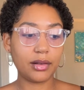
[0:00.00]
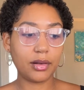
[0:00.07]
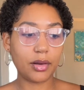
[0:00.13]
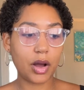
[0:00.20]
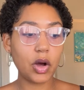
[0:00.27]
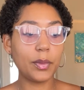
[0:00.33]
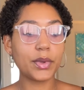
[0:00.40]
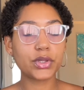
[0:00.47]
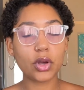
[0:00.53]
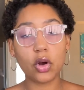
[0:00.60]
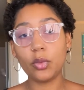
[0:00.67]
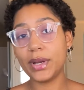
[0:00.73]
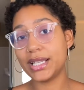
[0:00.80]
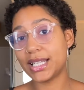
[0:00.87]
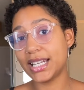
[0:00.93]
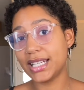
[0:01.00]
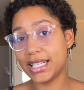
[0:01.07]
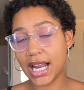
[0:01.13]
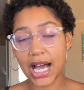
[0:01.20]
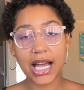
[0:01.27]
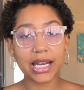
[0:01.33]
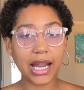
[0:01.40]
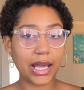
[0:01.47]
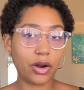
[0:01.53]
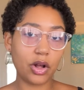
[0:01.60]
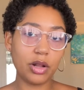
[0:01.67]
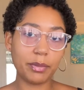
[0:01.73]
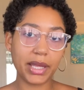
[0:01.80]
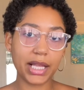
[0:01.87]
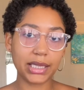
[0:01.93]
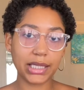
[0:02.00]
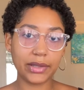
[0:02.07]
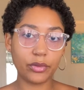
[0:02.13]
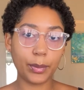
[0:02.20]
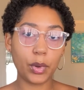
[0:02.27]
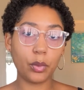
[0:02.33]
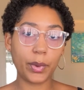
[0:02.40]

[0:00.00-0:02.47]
almost always not at all make a livable